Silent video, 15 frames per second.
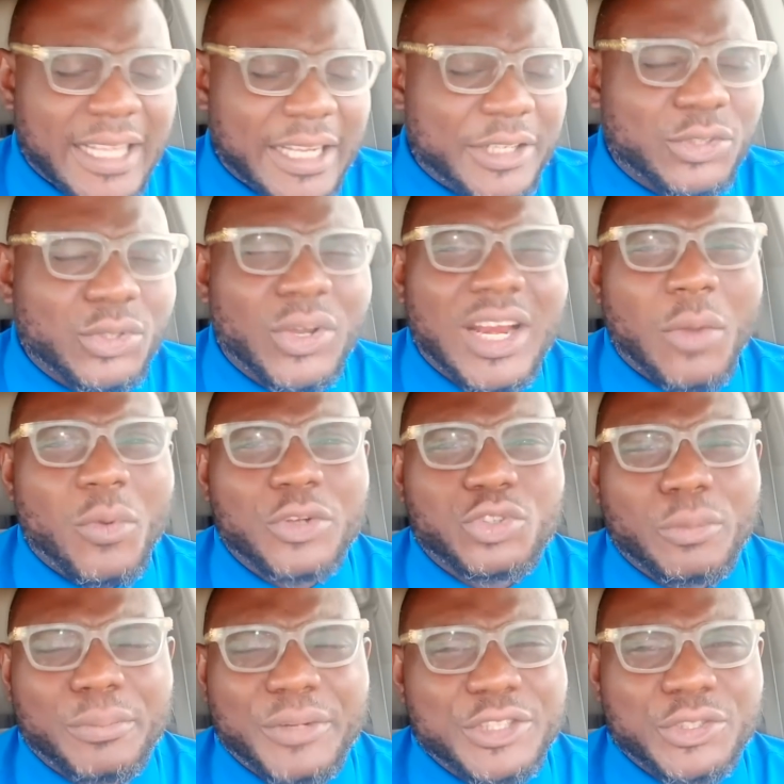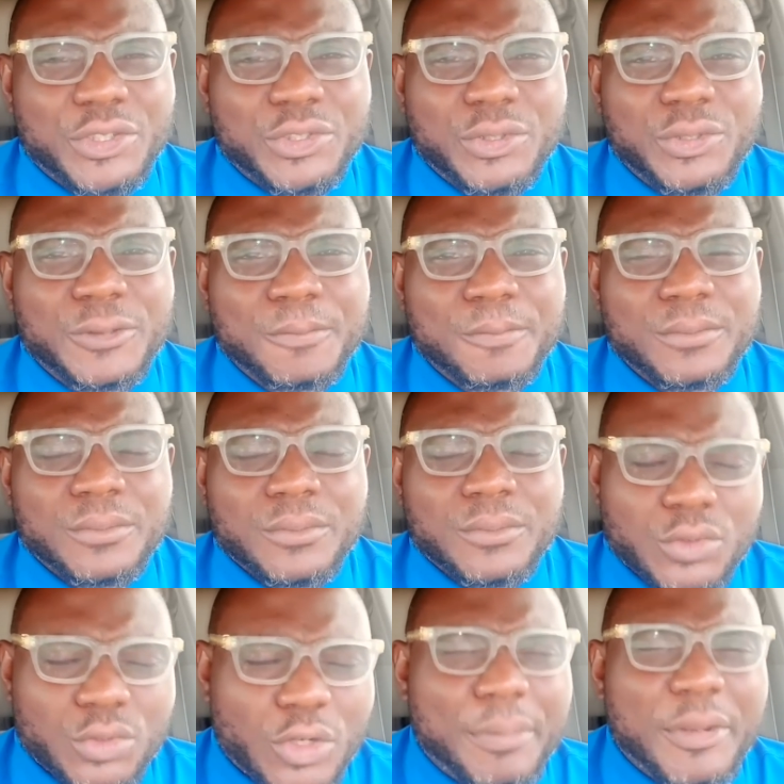That is all I want to bring to you.
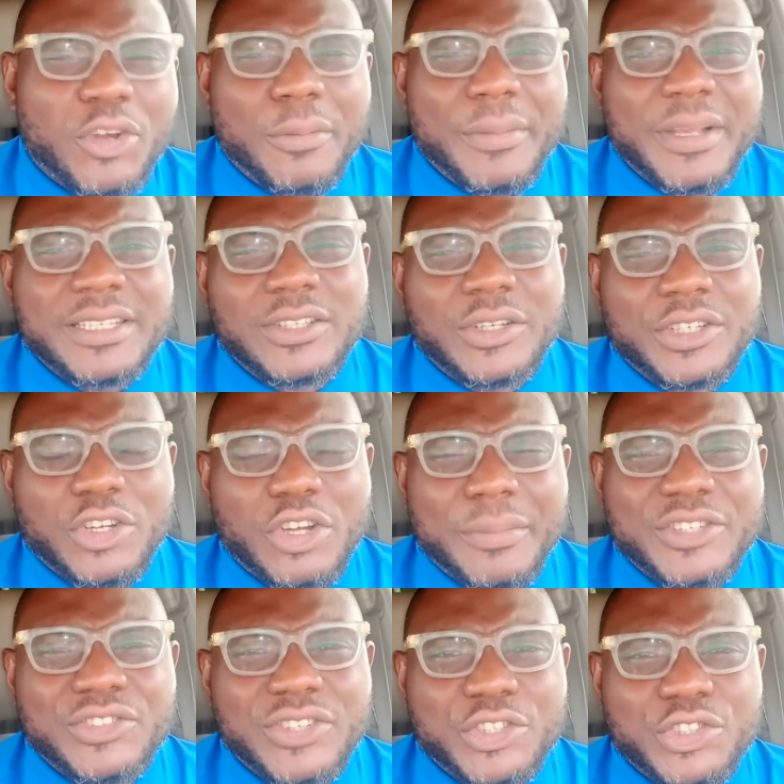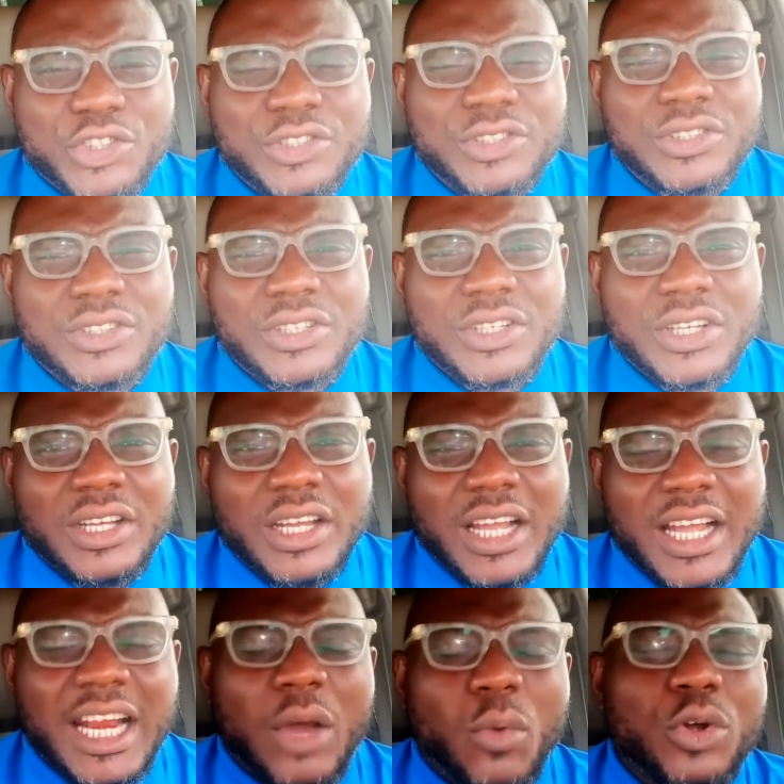Drop your comments on the comment section.
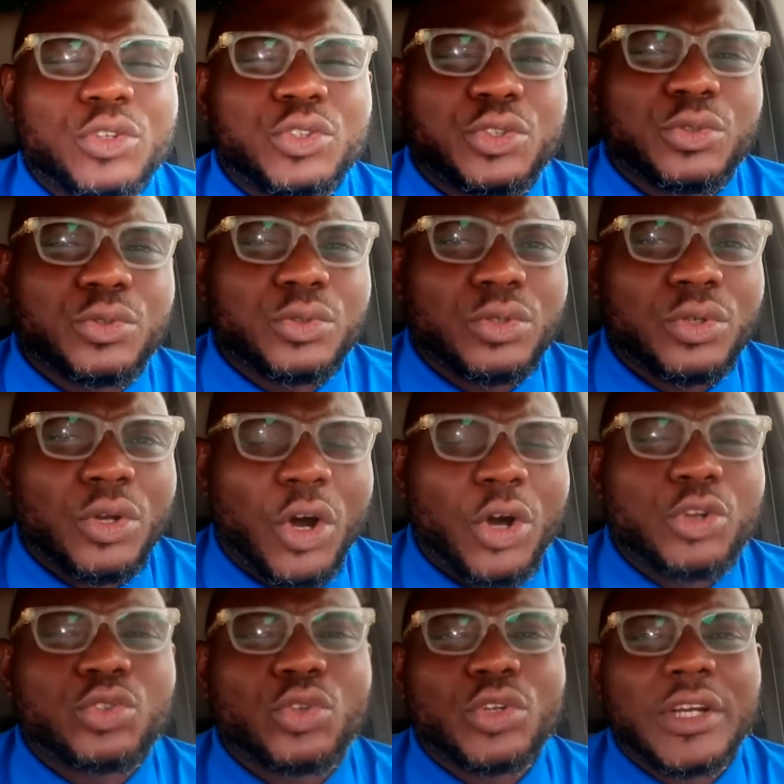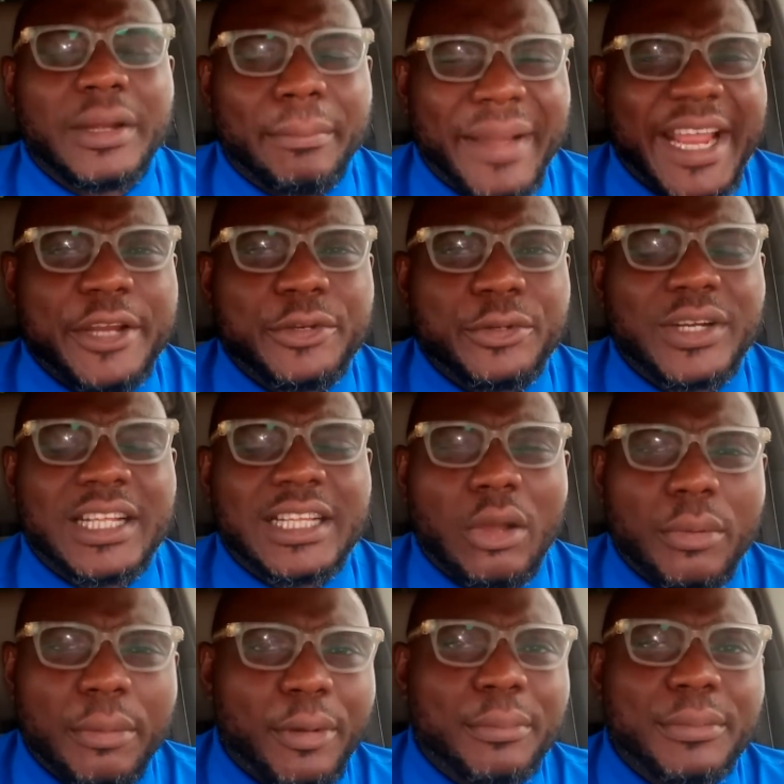And I want to also remind you that
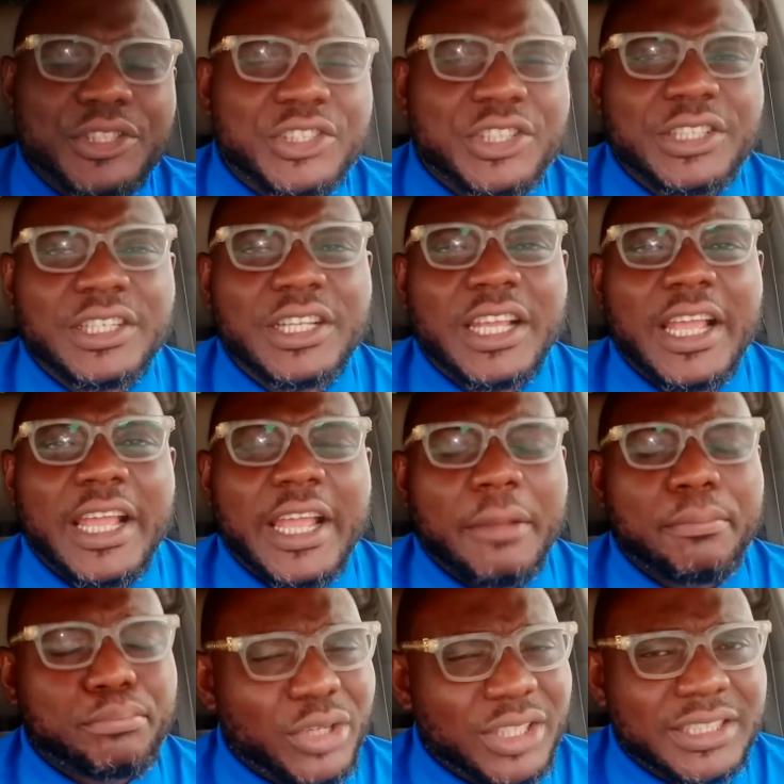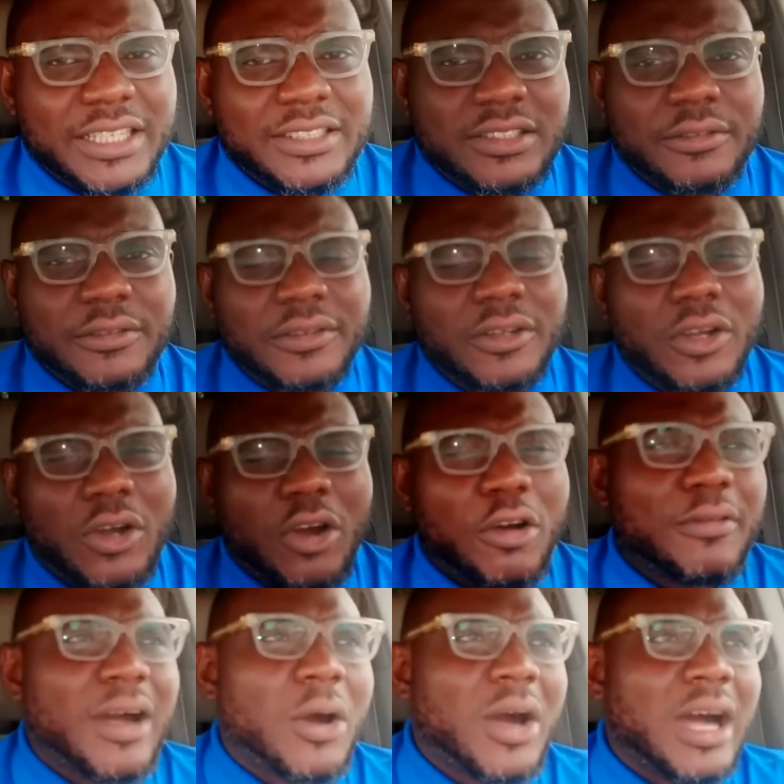I'll be publishing a protest
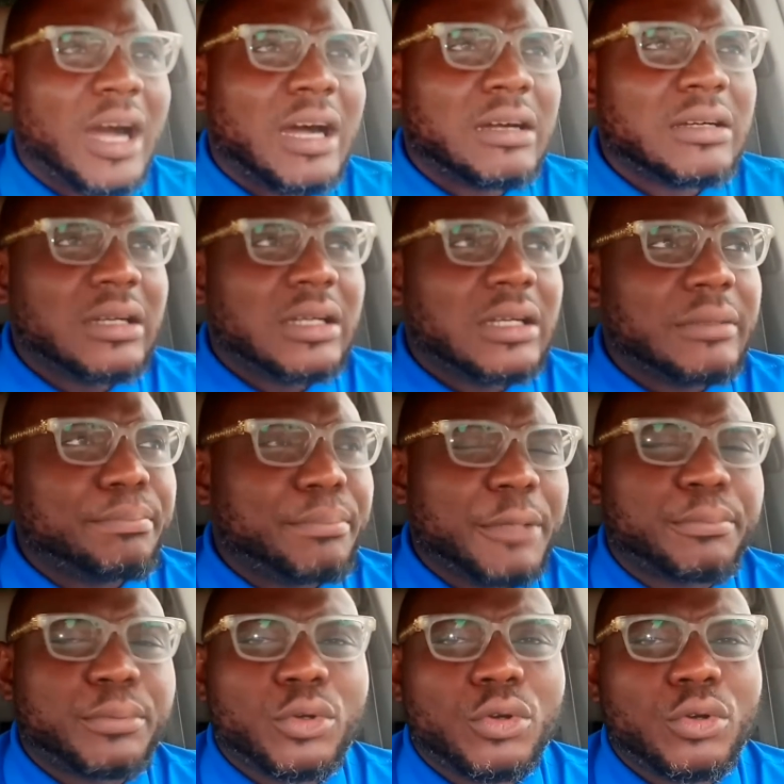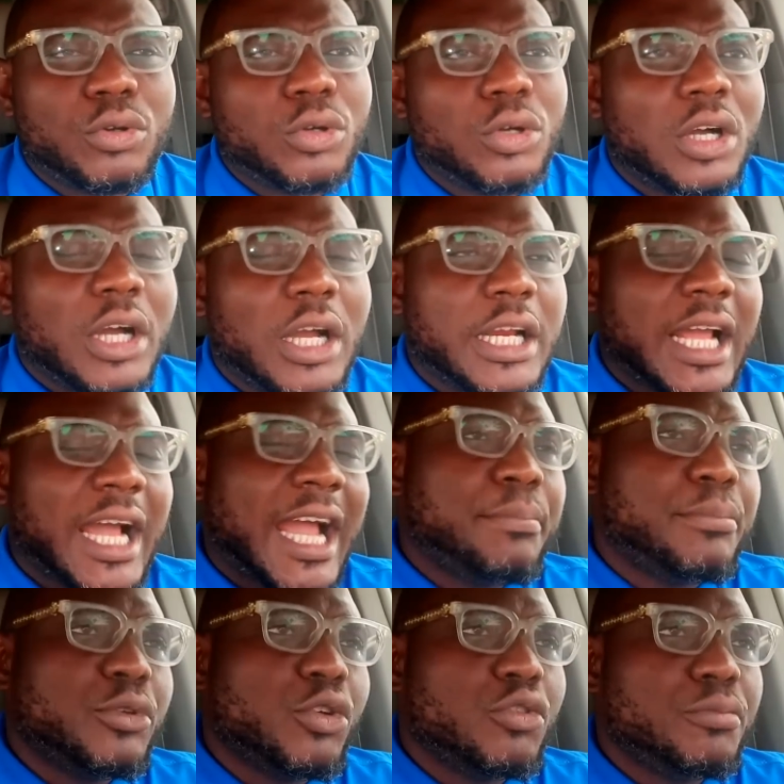of our people, the
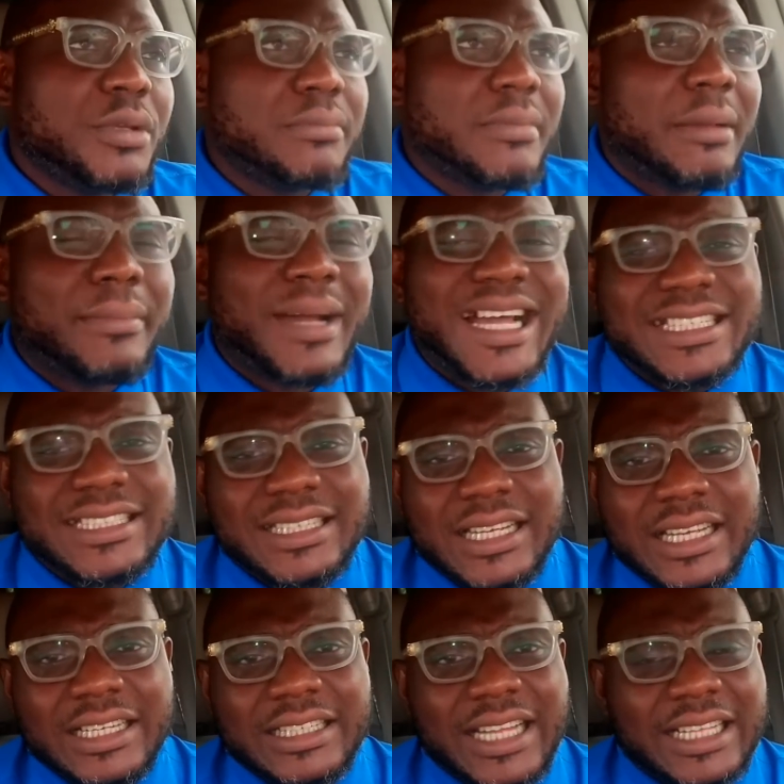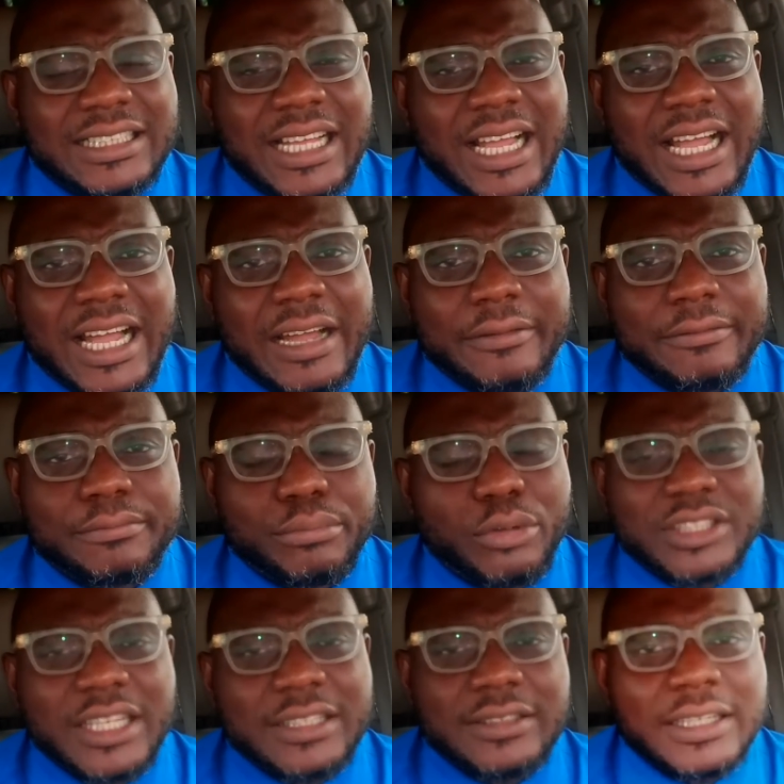IPOB members that have
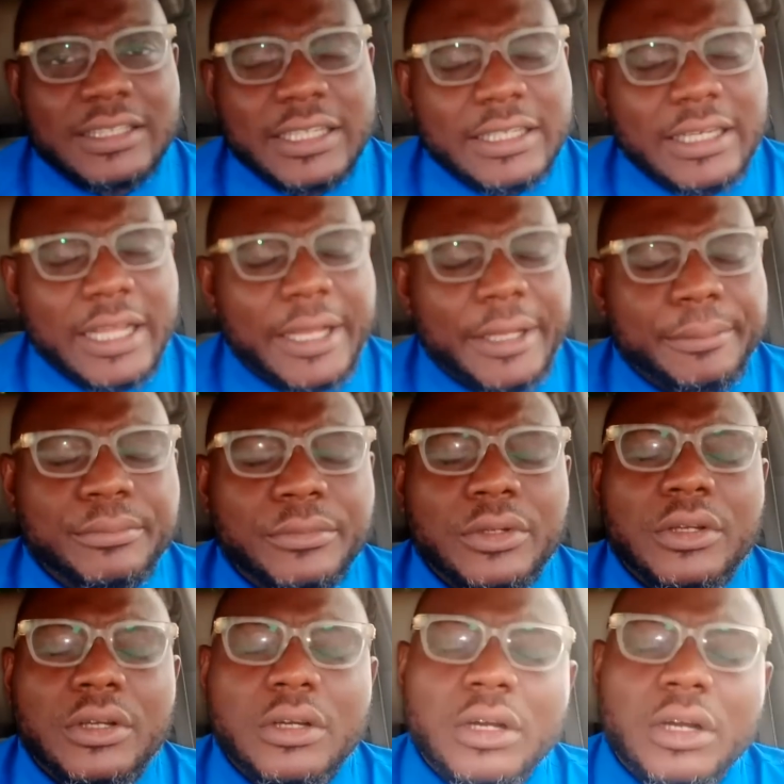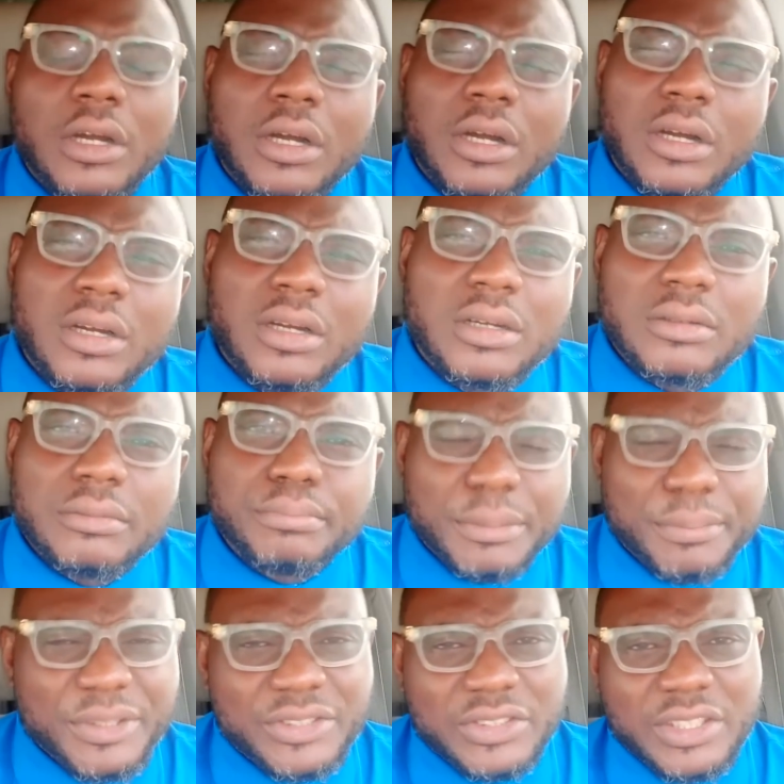protested in
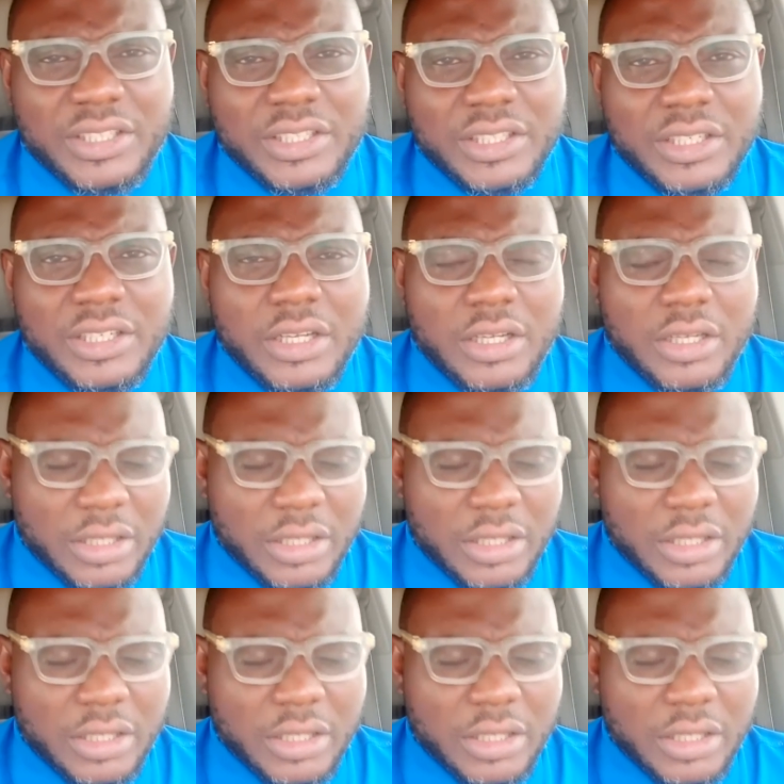BBC